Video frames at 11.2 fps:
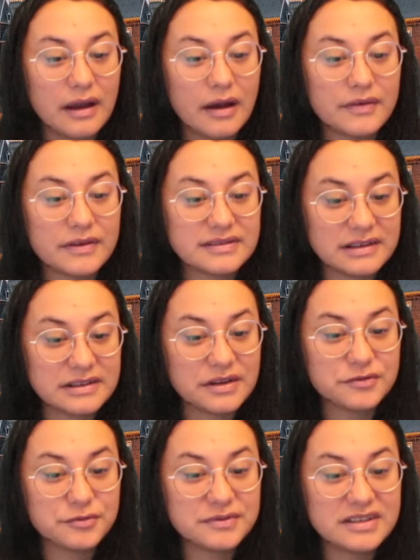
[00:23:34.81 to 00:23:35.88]
of executive
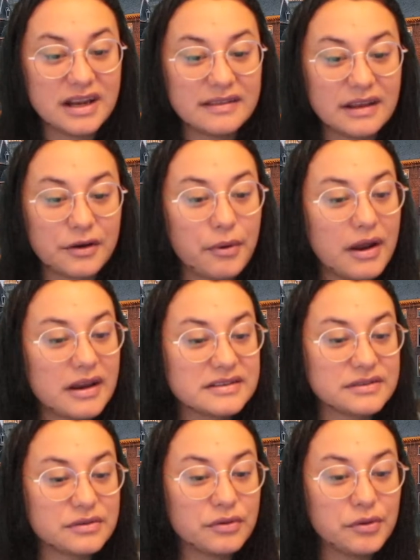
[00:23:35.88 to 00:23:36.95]
jet that crashed
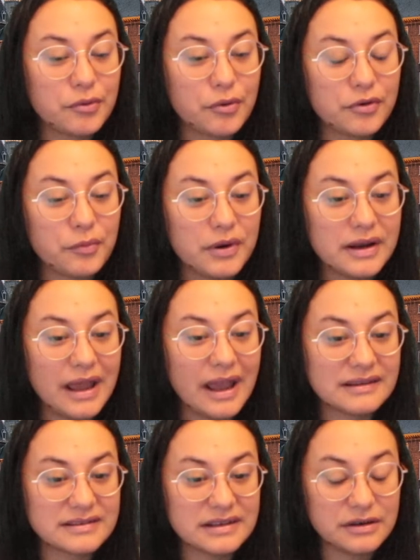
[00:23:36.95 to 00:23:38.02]
has only recorded one
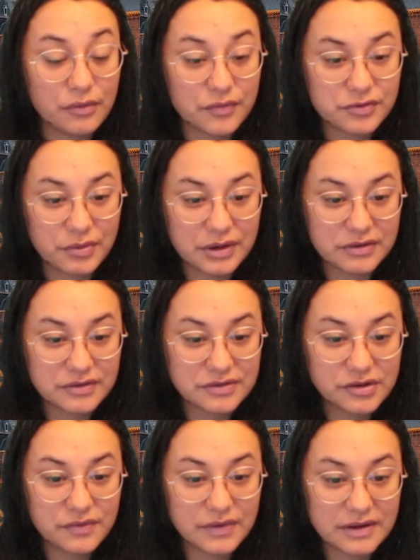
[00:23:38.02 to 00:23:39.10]
accident over twenty years of
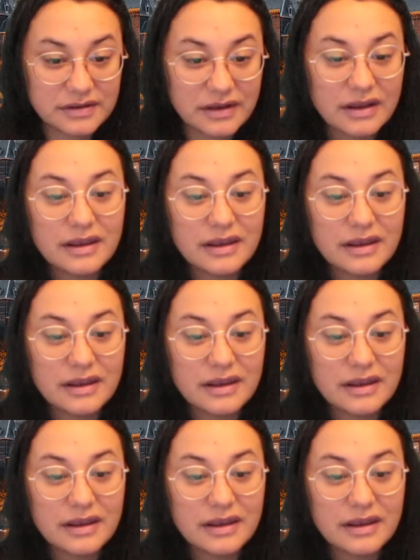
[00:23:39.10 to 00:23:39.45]
service,